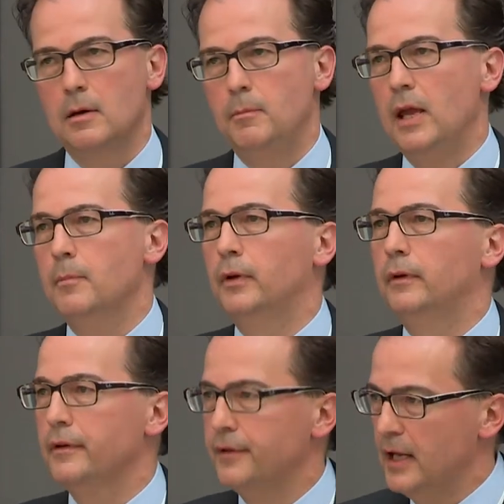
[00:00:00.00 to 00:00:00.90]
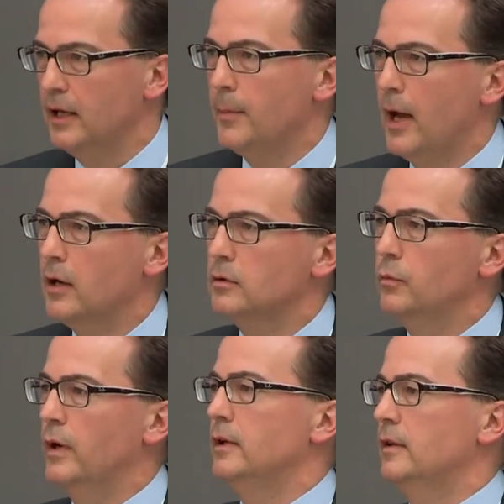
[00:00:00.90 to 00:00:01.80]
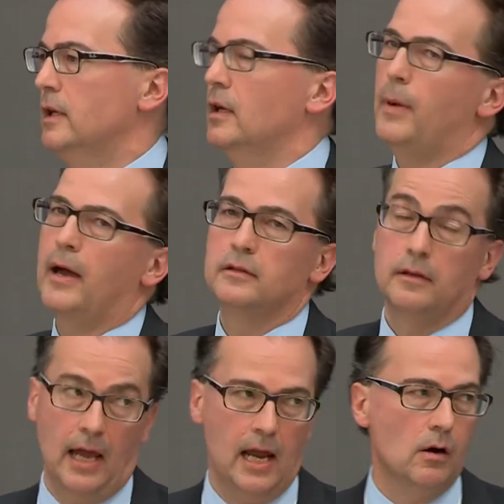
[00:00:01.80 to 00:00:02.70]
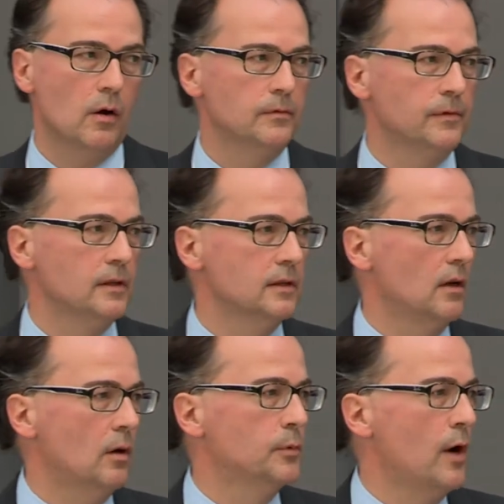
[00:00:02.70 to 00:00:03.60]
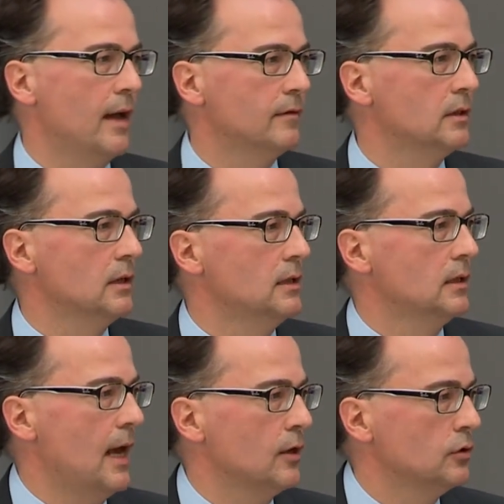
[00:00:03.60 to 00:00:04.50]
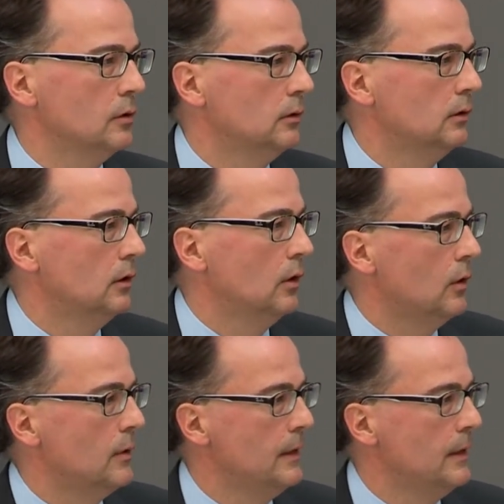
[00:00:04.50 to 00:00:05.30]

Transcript: people think about when they think about the Hague Conference on Private International Law.